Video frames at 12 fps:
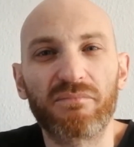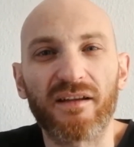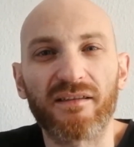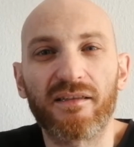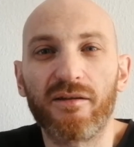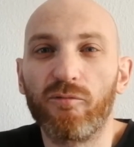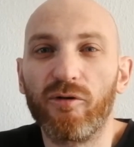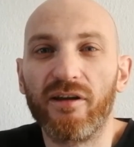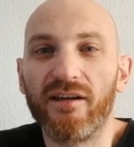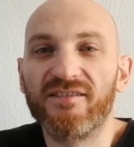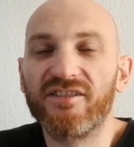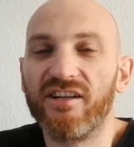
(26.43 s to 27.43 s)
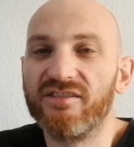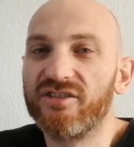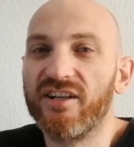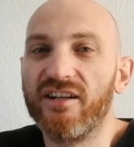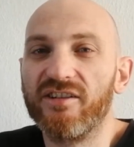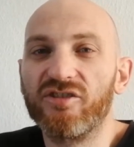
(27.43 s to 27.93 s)
I think with the exchange
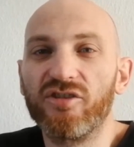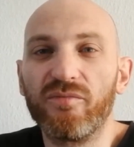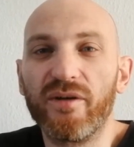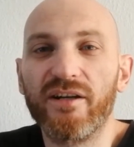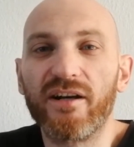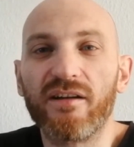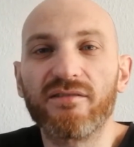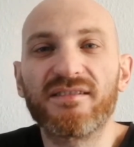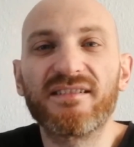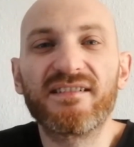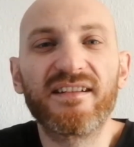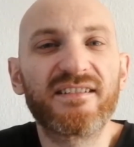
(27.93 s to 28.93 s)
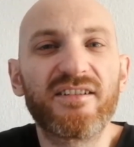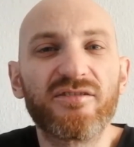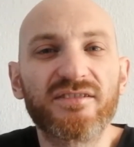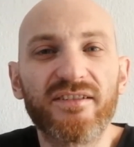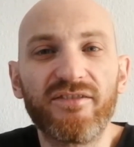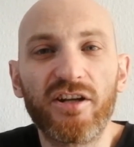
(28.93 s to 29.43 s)
rate, it should be around $60 or
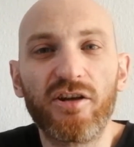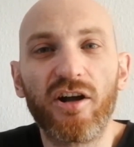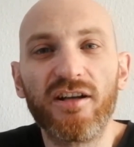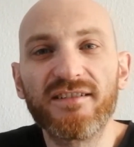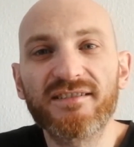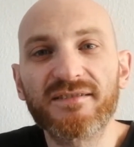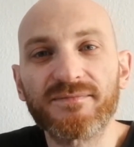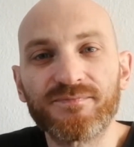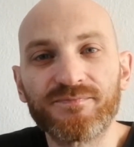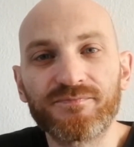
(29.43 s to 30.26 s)
$70.